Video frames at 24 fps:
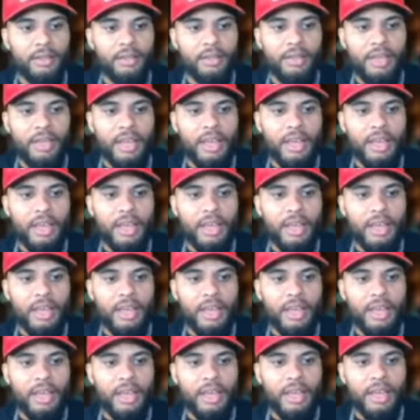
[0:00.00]

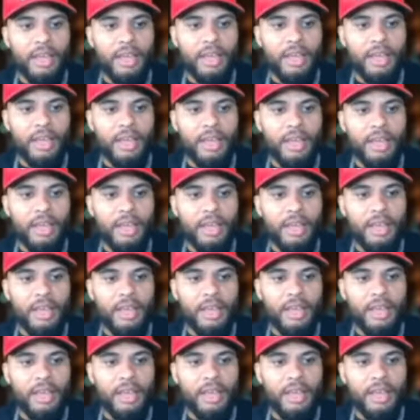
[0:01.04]

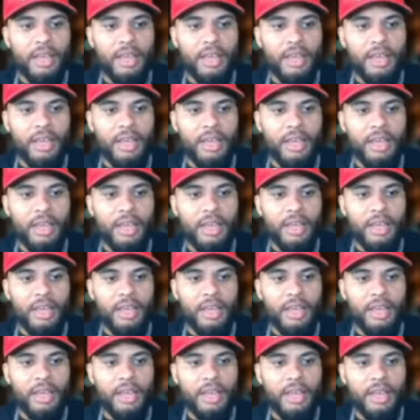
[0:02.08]

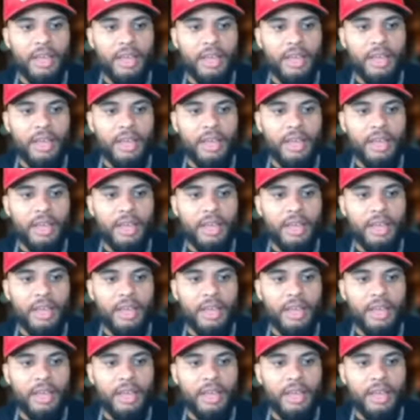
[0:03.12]
(silent)